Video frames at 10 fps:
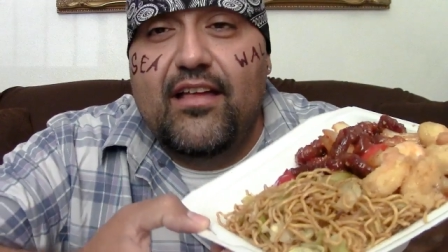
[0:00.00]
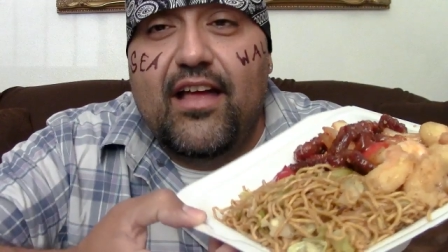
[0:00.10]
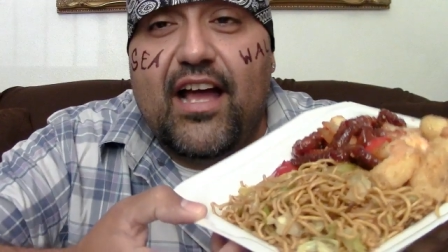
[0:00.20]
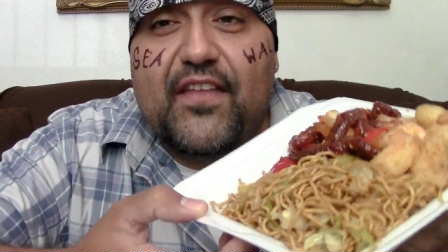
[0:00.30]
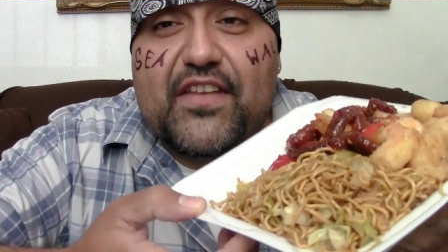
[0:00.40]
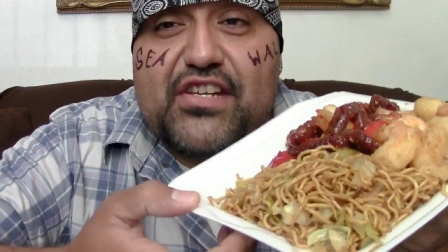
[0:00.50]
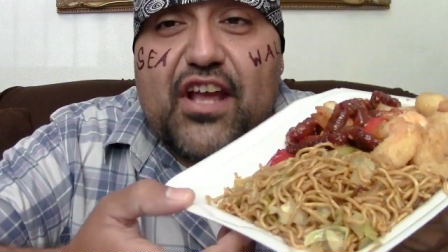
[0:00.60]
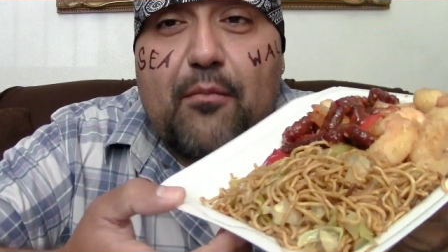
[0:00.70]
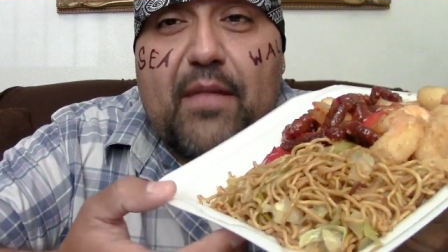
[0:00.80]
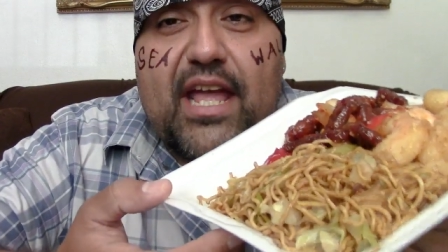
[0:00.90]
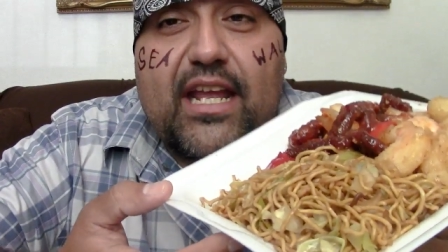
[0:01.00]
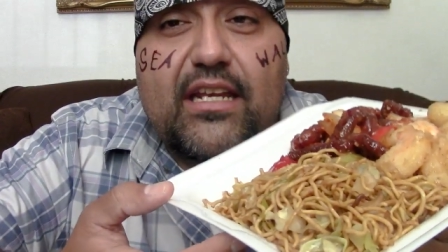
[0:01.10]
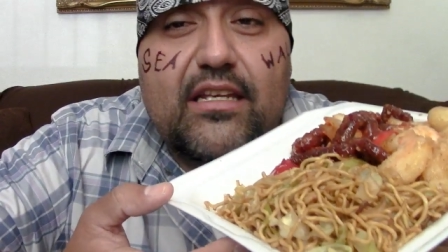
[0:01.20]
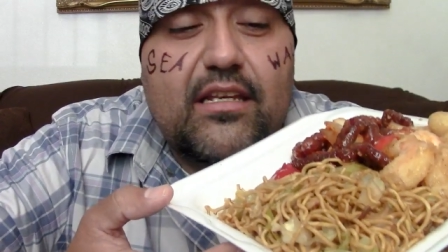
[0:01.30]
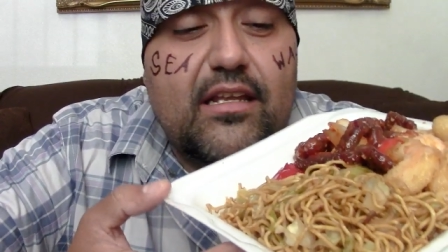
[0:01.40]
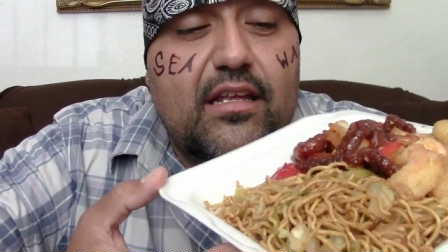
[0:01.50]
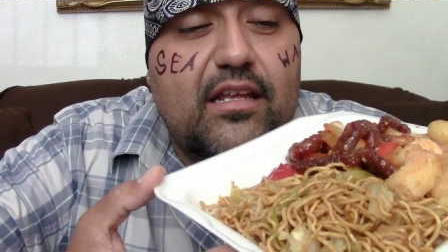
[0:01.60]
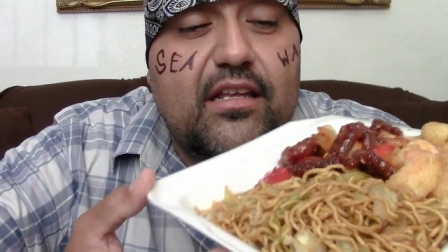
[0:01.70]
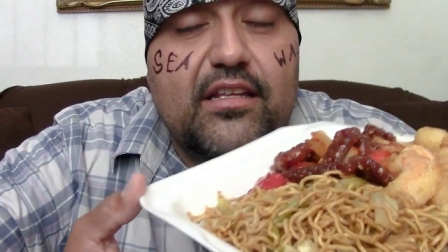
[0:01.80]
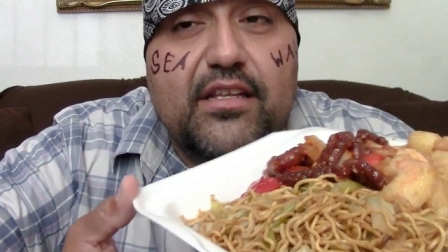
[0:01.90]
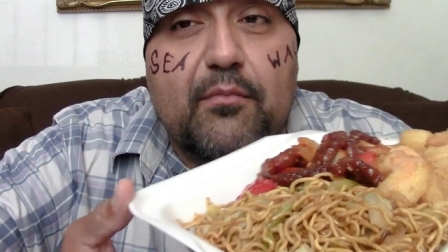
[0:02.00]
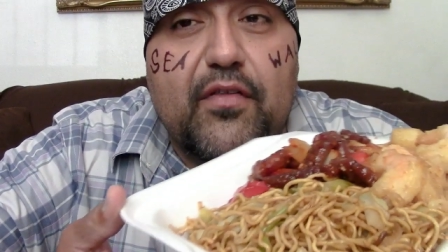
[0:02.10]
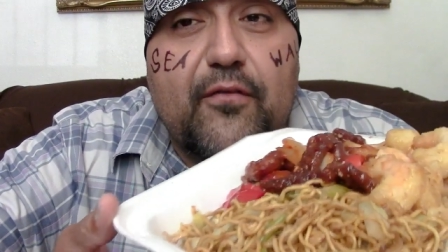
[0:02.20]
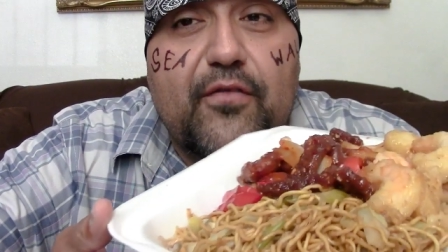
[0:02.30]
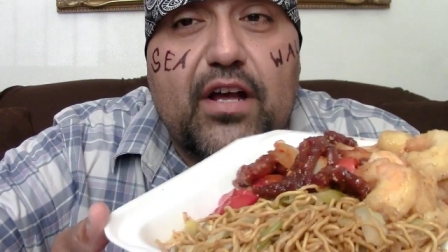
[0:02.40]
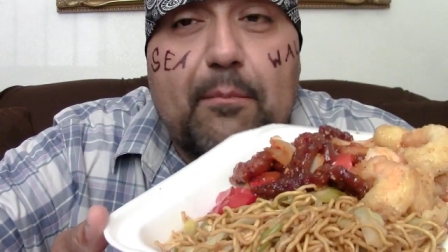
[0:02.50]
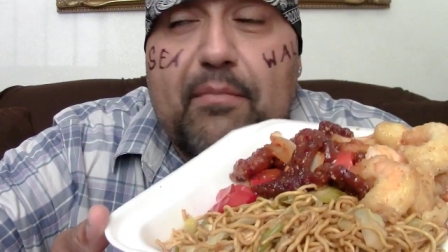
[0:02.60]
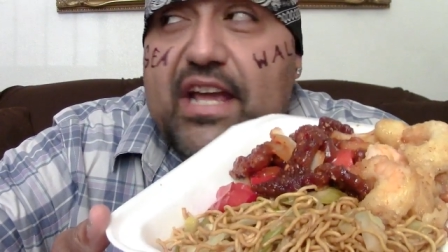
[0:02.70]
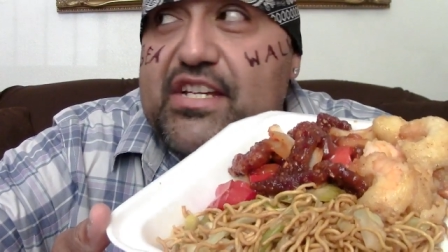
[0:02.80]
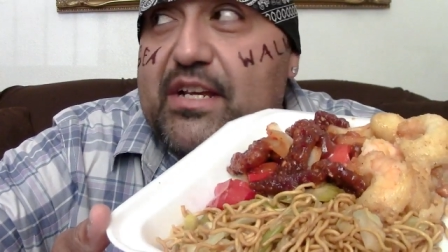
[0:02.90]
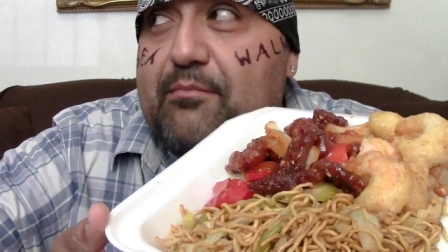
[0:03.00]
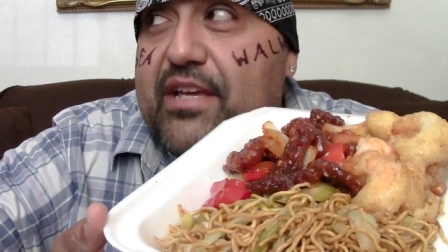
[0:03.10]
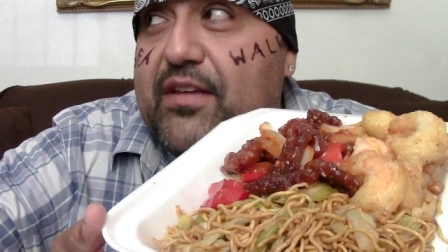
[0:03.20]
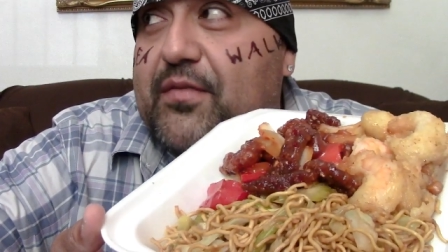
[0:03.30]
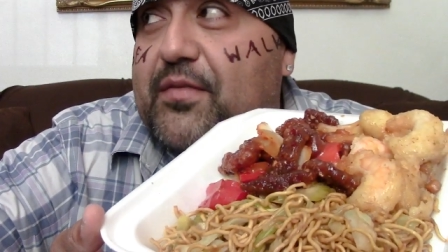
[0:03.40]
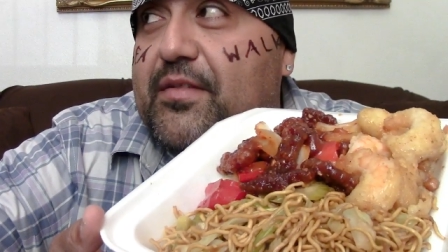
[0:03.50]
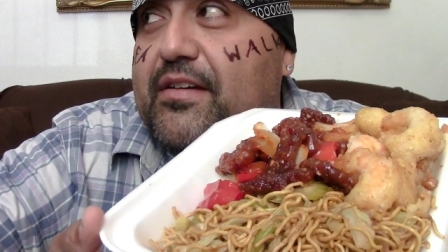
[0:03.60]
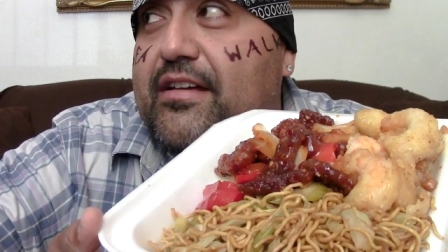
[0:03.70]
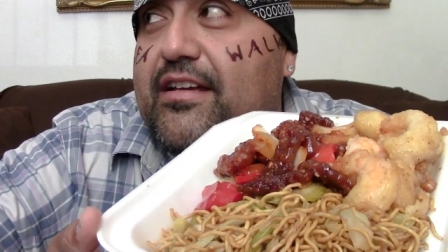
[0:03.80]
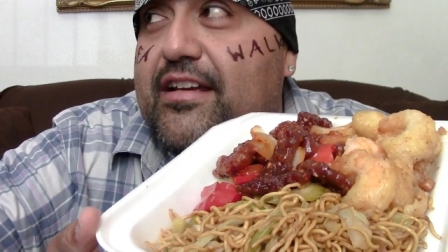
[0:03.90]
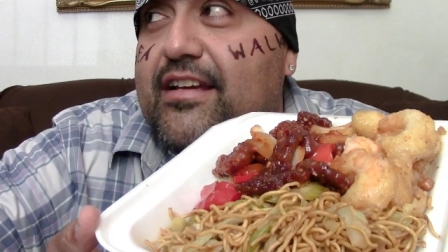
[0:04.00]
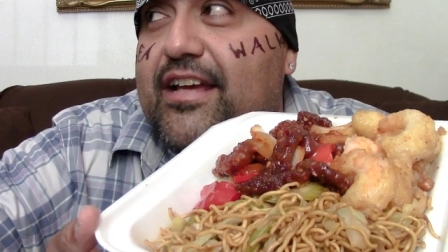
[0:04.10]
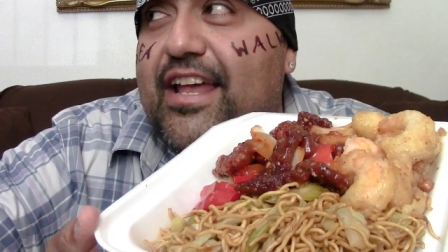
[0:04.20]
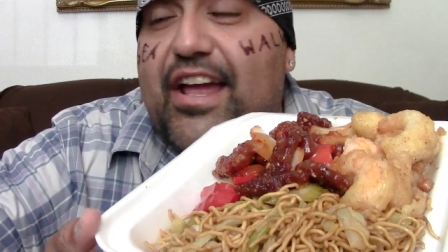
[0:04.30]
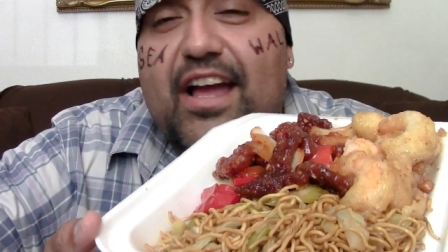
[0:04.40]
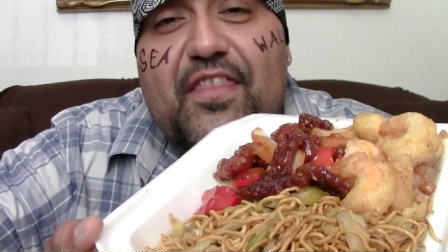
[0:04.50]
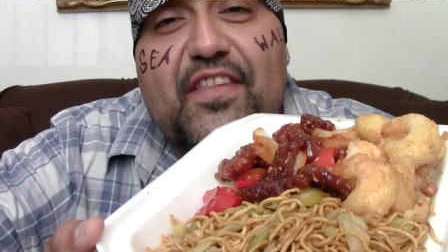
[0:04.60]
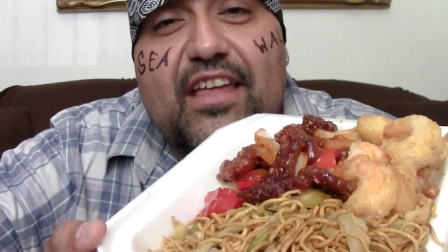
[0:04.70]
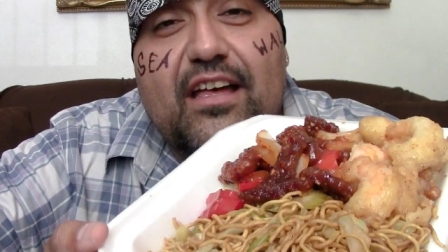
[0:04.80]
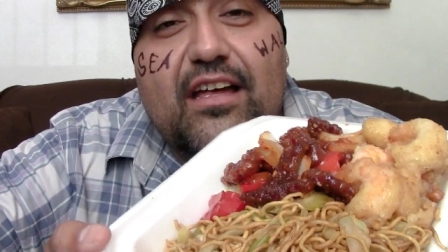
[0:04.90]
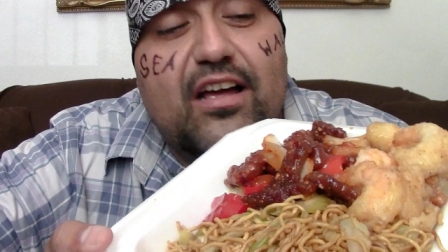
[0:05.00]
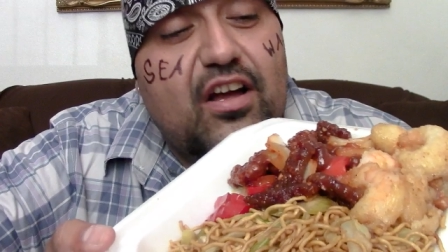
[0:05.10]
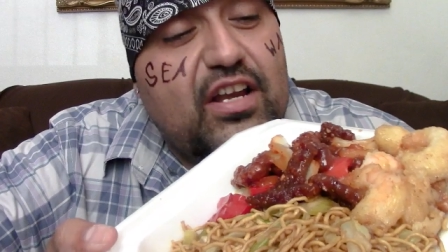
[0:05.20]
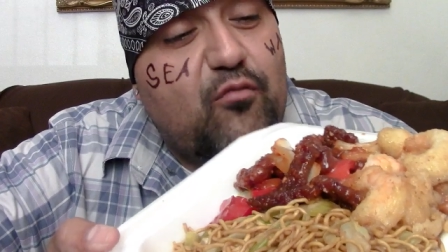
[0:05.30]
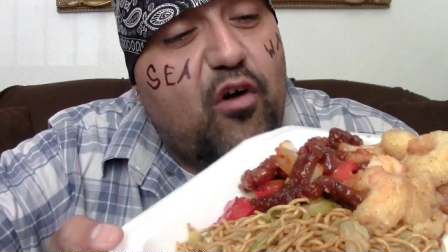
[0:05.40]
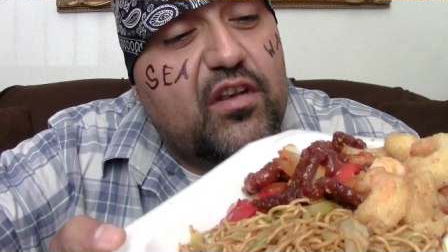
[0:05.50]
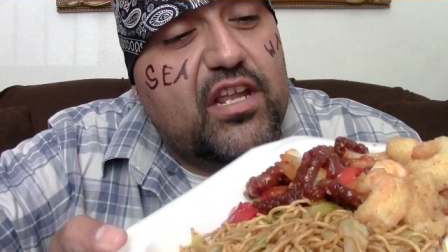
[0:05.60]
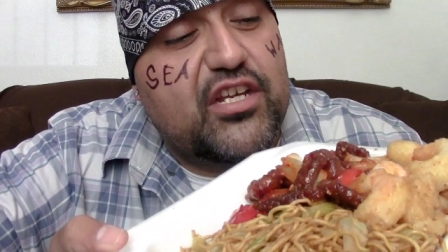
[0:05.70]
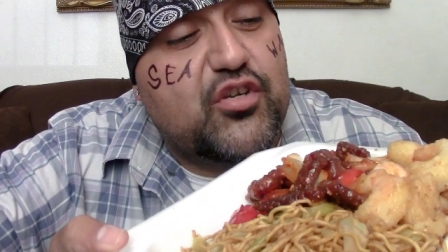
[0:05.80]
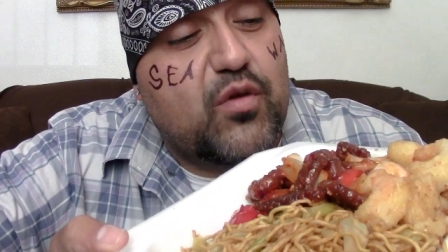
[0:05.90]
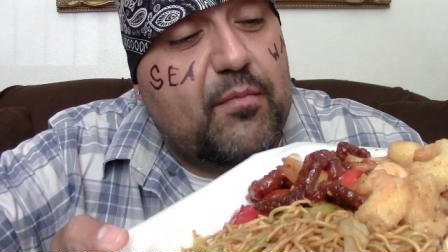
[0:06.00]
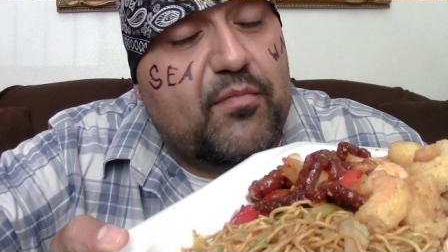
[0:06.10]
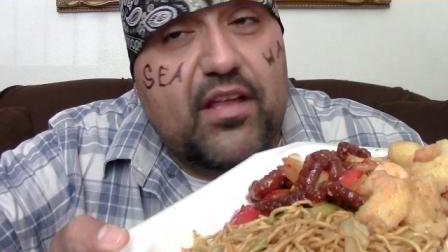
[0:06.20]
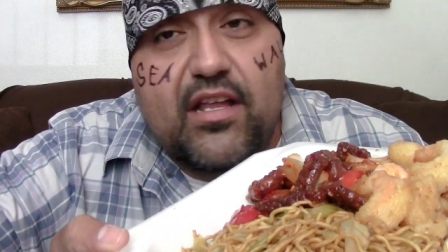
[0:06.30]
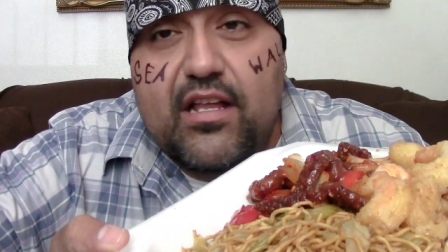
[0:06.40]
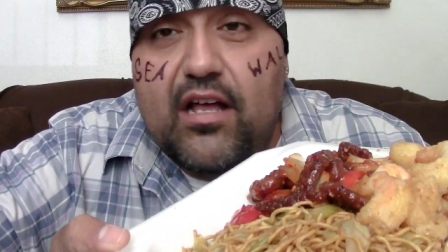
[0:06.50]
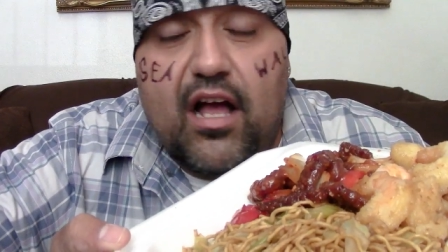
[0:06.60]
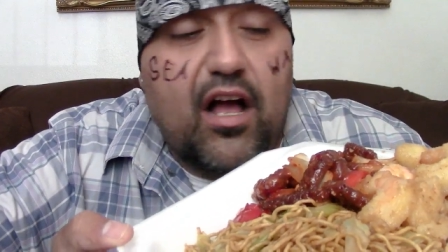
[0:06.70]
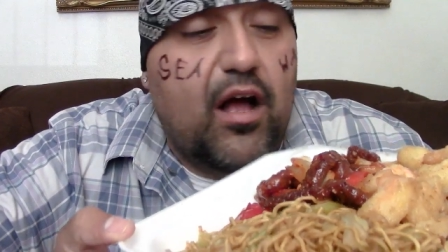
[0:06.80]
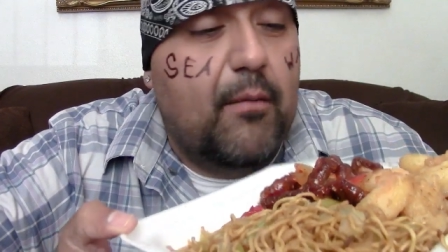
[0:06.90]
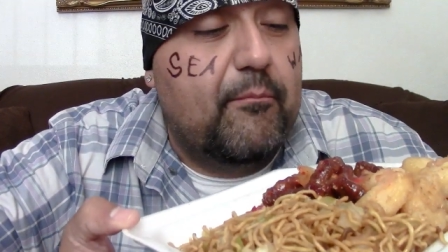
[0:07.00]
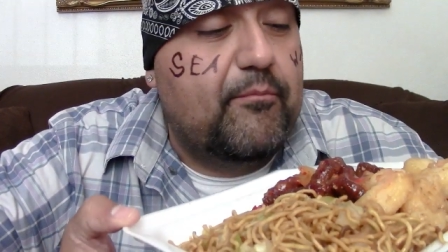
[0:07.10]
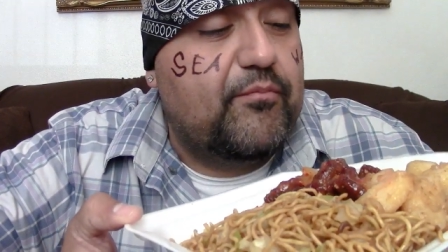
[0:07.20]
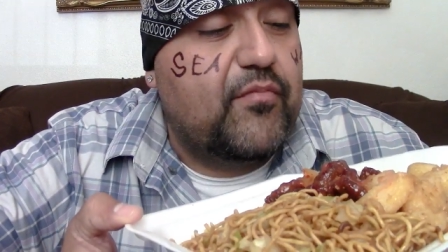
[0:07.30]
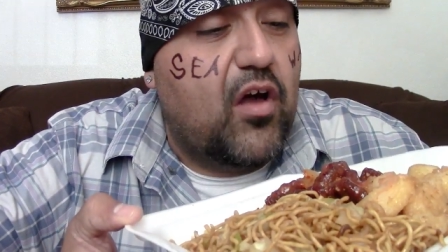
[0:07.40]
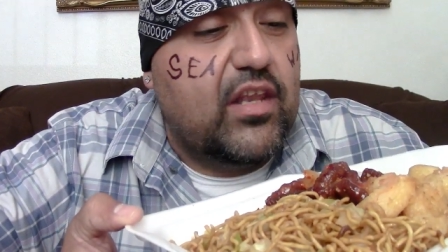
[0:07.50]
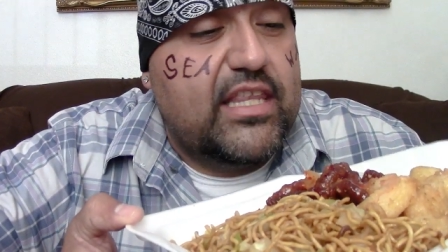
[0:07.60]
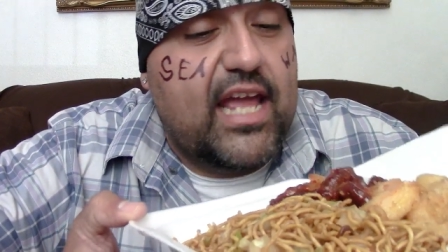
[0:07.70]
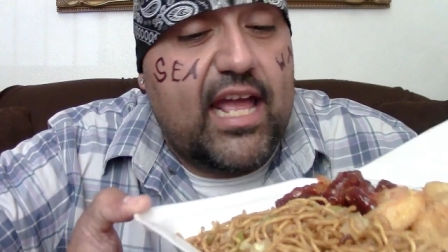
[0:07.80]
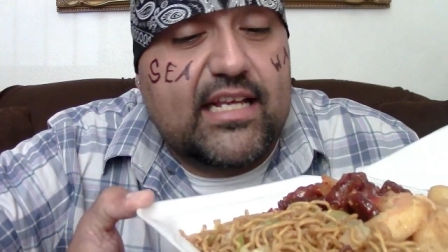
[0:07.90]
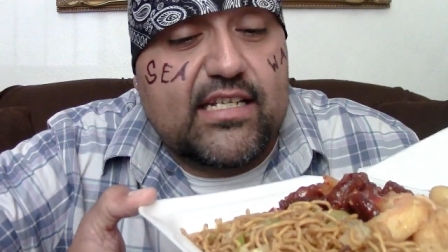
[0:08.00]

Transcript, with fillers: I got the chow mein, the motherfucking Beijing beef, and I got the uh, honey walnut shrimp um, on deck.